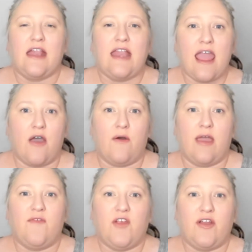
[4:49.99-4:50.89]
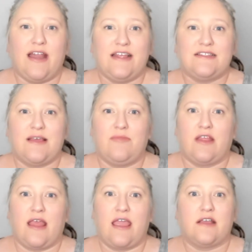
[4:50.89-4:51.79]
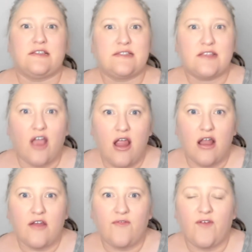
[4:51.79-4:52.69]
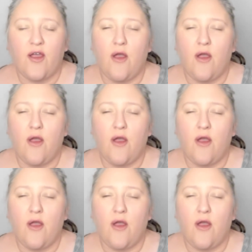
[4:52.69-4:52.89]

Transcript: Now, if you're knitting something like a scarf